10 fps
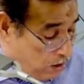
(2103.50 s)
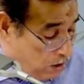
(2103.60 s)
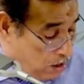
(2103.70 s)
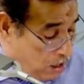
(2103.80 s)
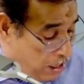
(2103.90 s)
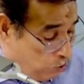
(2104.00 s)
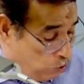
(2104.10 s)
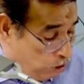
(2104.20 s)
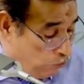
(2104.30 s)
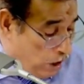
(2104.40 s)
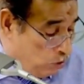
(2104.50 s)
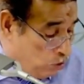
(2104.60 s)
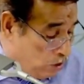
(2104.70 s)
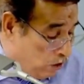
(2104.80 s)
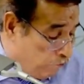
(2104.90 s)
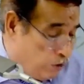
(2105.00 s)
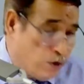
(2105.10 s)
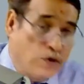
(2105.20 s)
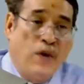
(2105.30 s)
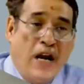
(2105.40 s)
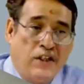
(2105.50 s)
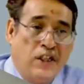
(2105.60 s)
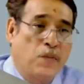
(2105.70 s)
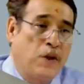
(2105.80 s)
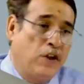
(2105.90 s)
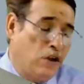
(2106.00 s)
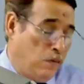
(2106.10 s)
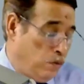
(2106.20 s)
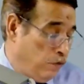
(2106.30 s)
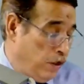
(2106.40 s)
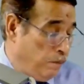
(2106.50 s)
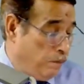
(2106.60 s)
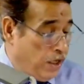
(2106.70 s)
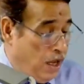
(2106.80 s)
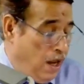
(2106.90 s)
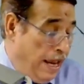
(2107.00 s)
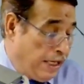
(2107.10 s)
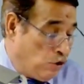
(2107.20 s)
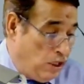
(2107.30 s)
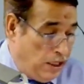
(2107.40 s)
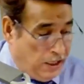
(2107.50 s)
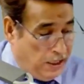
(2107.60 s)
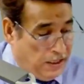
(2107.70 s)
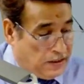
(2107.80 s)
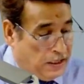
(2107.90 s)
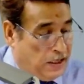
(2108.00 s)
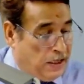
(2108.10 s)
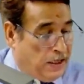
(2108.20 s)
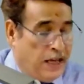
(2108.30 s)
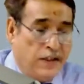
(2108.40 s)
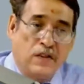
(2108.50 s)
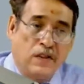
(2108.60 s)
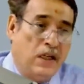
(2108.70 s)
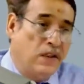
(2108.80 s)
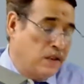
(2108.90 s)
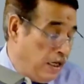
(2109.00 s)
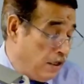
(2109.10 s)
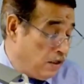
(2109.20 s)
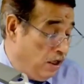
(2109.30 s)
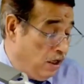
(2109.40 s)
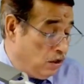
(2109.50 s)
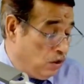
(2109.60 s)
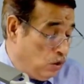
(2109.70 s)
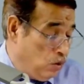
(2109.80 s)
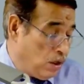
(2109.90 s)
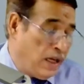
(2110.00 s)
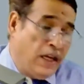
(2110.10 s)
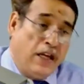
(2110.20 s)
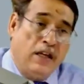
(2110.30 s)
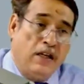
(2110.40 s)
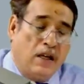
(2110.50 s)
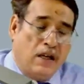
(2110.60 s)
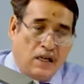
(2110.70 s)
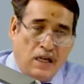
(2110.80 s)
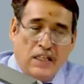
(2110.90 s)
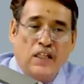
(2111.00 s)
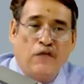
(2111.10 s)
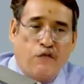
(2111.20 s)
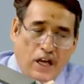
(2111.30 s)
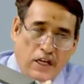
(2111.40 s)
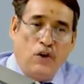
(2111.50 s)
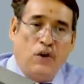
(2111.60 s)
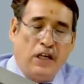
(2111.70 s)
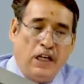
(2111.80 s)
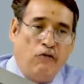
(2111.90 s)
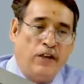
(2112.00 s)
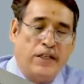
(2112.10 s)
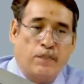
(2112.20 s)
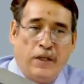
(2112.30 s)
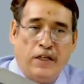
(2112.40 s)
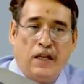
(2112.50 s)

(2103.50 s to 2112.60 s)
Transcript: I do not want to confuse you at this particular moment. Actually, Ind AS 109 states that you can classify your investment